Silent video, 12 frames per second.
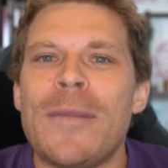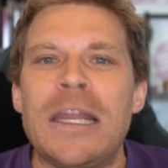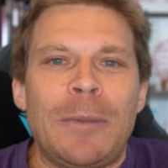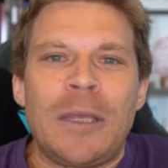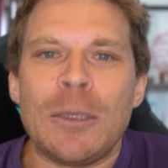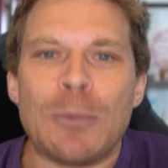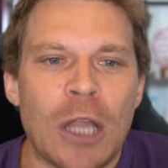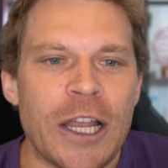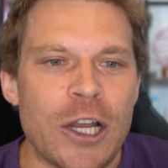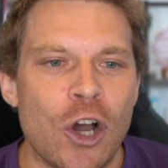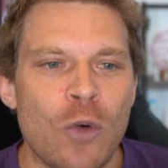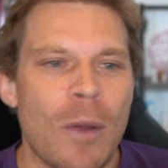how many people
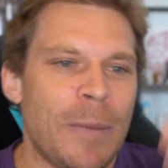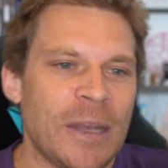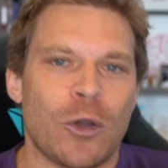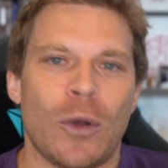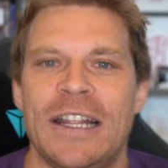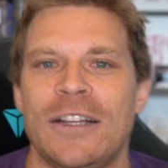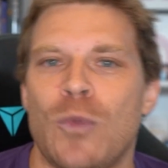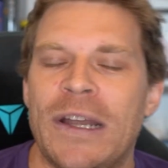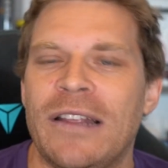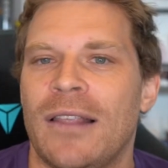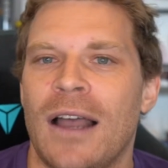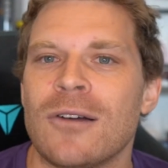I know when Bitcoin hit
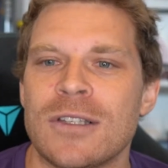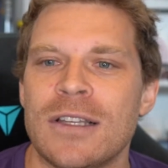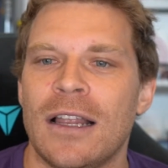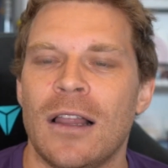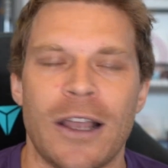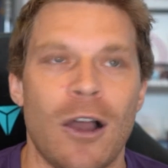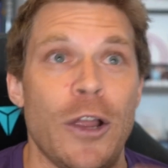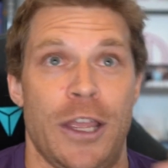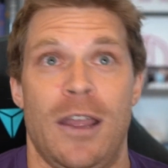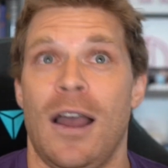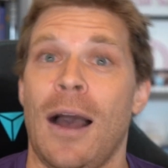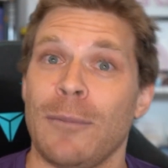20,000 and they're like, oh
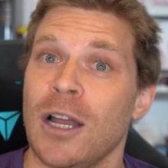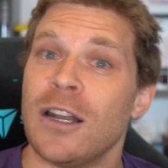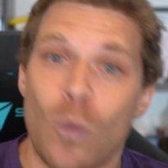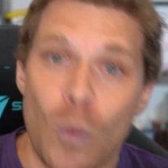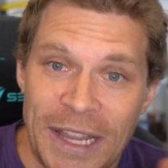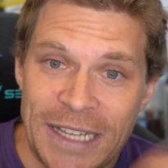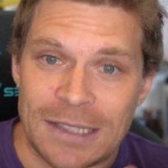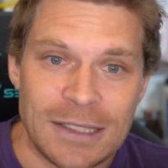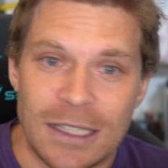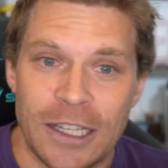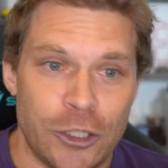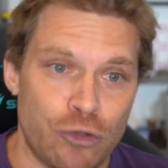yeah, I'm going to wait
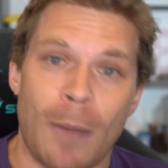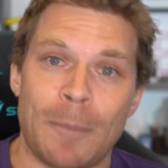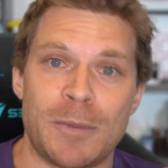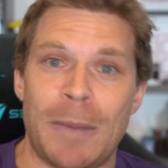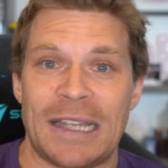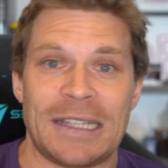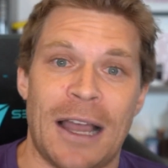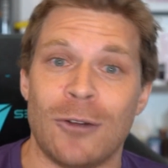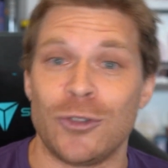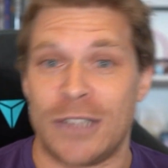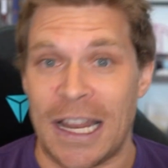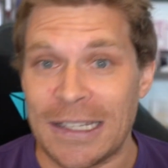until it drops back
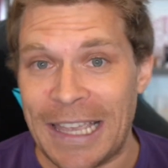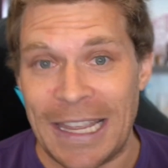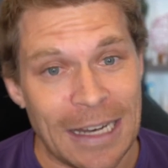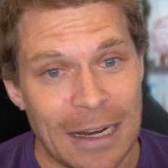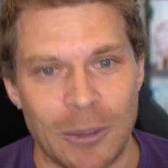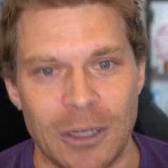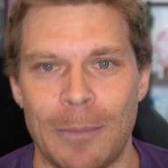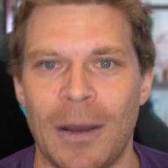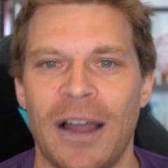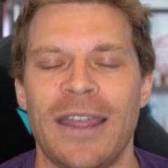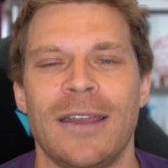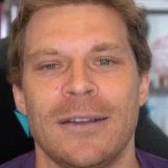down to 10K, then I'm going to
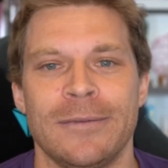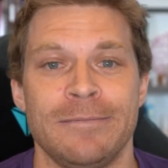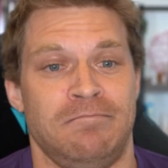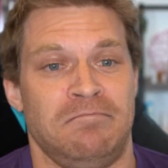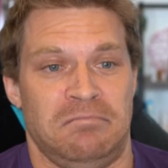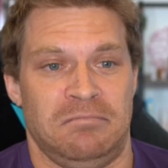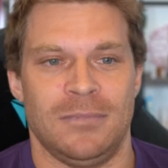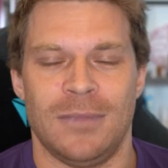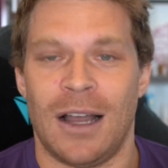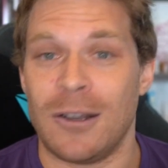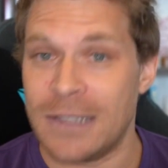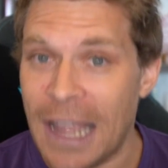buy.
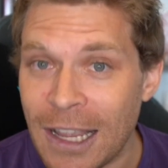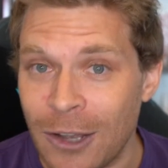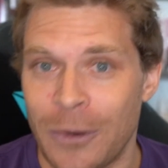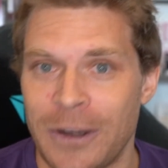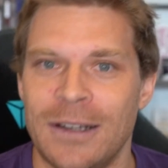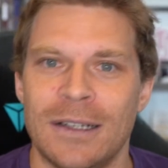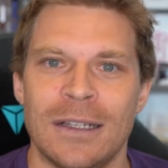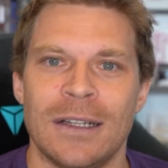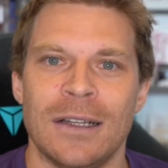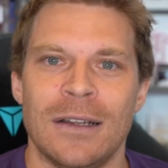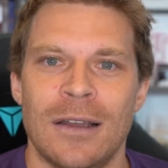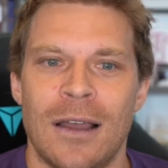How's that going?
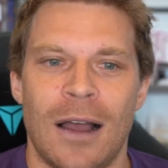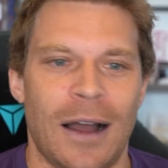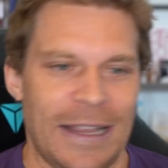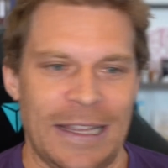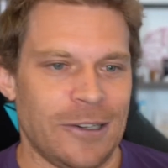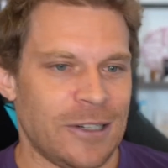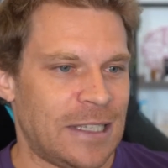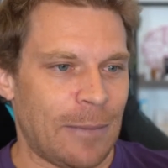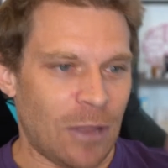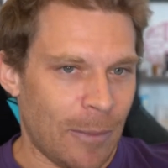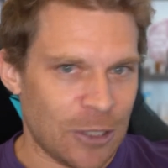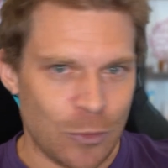I hear the
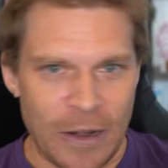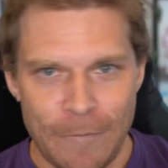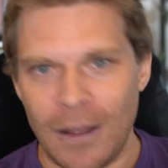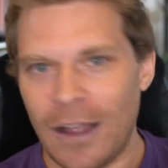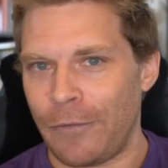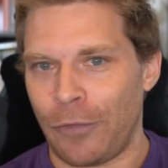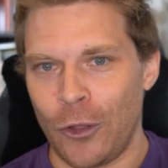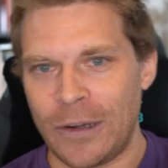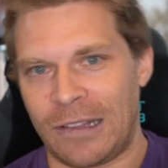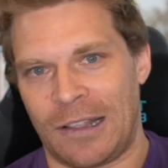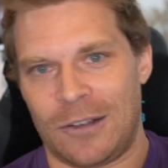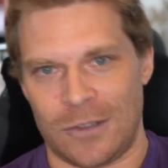same thing about 25,
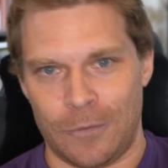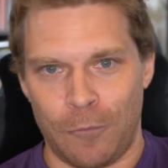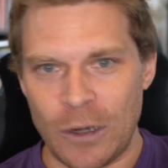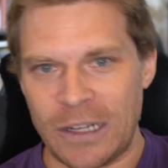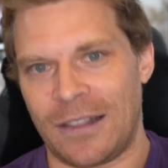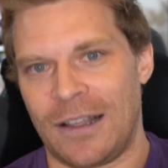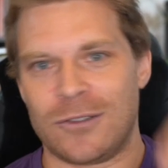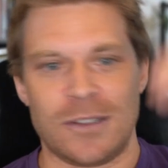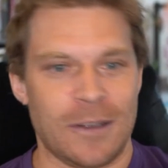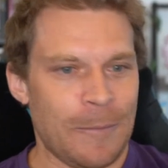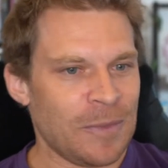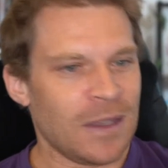30,000,
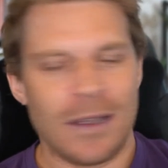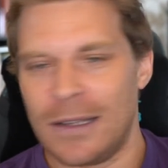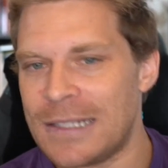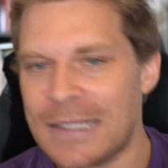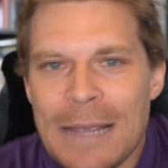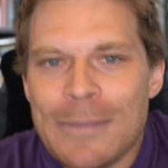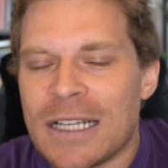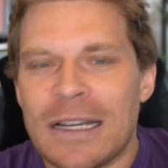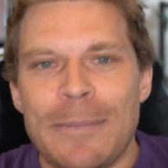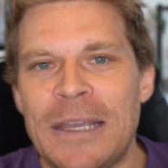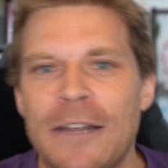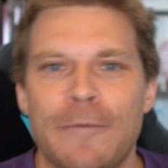40,000. The same is
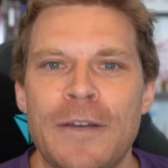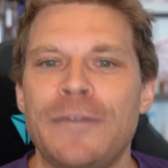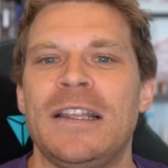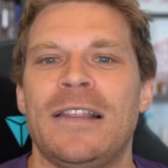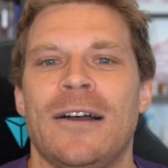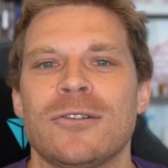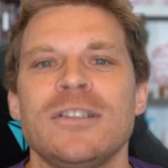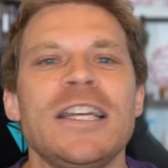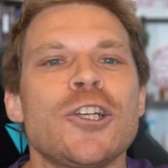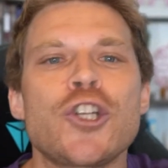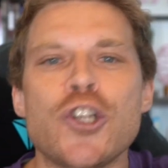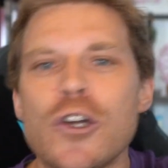going to be at 50,000.
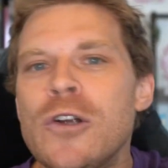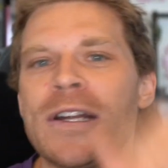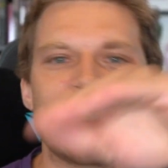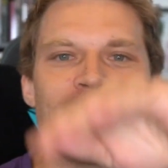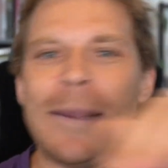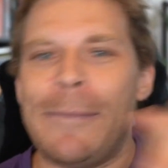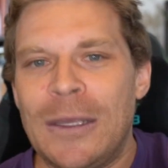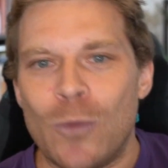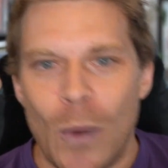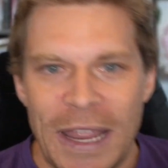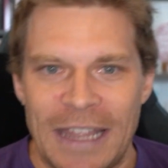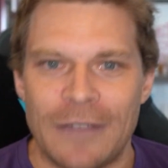Yeah, sure, there's going to be
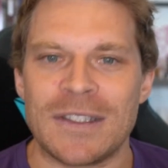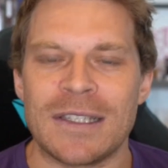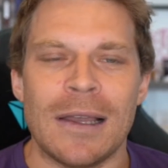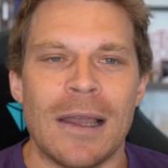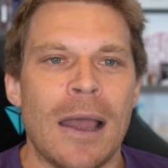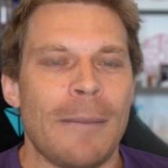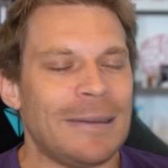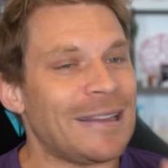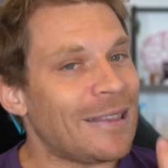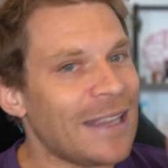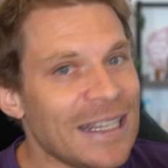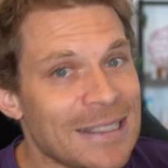waves, but
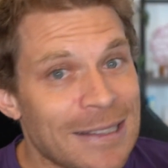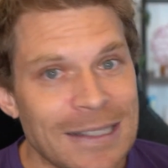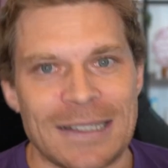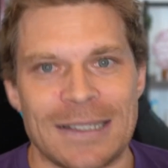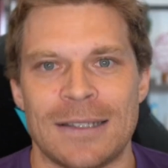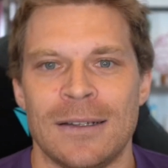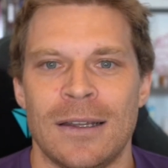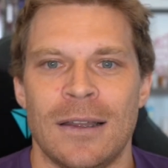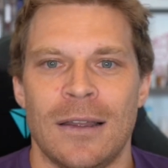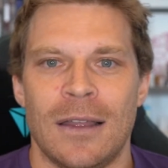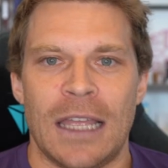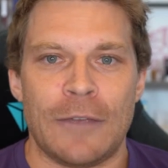the thing is this.
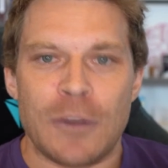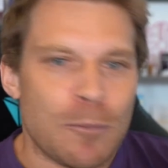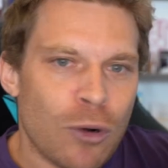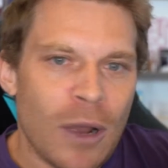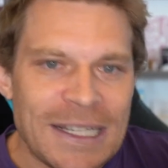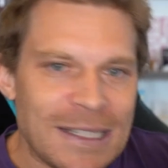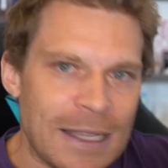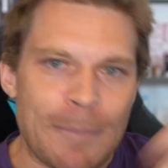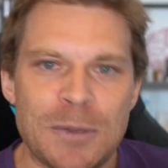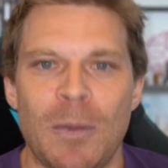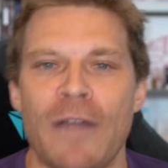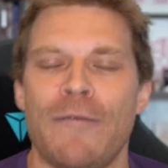If the price
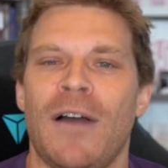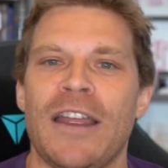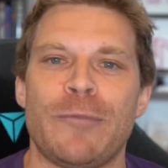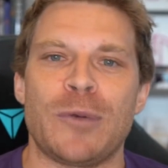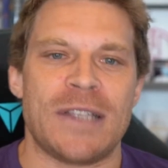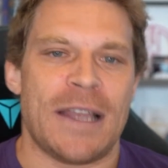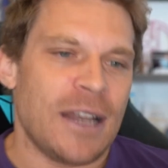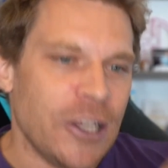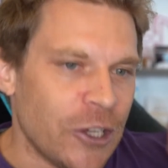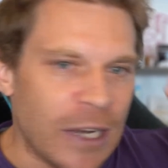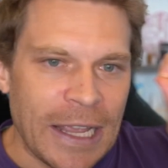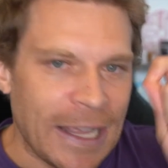dips by 5%, are
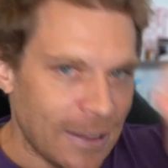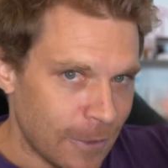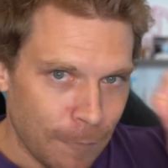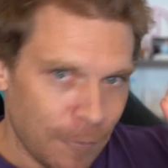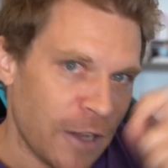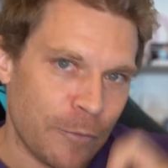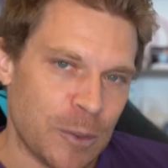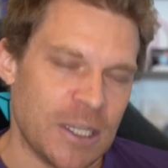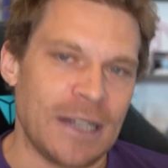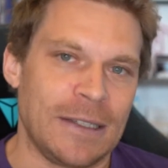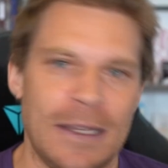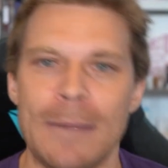you going to hit the
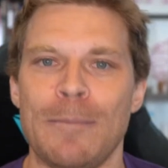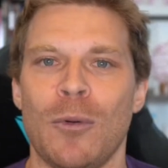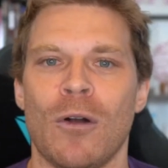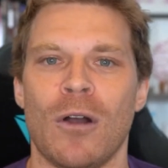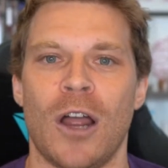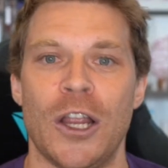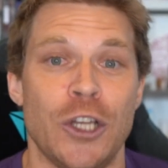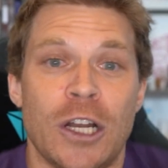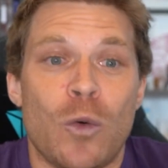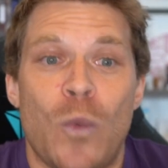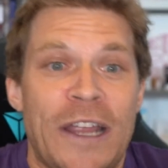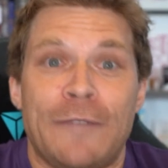5% dip, or are you
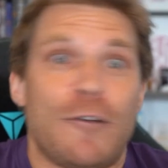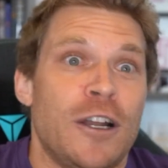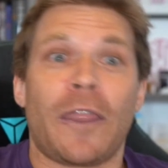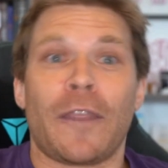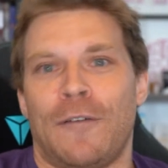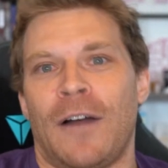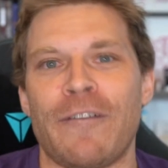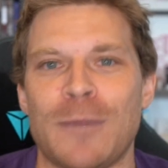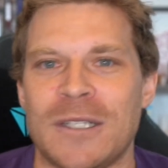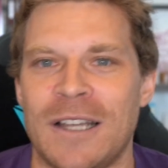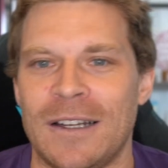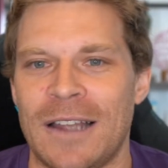going to wait for another
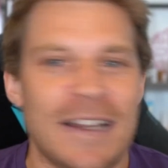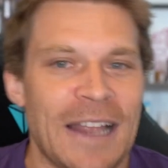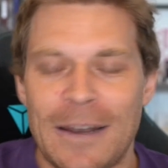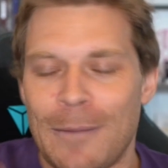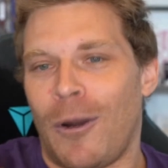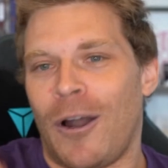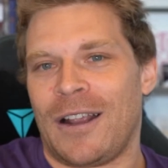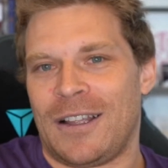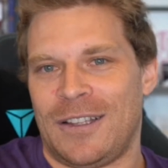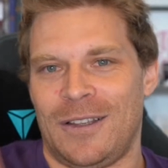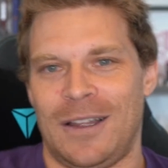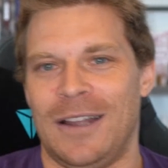5% and then
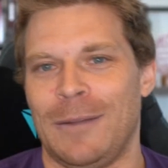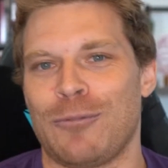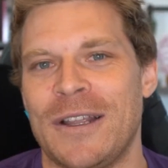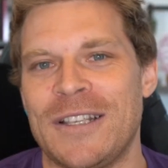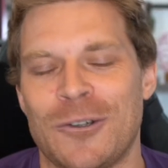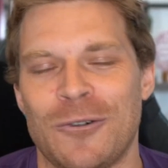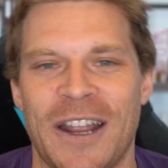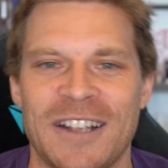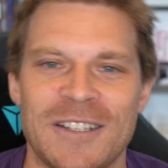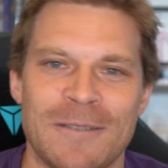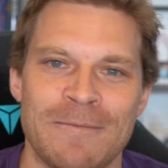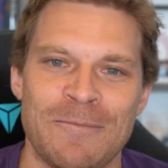the price
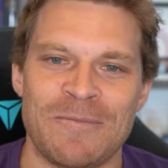corrects?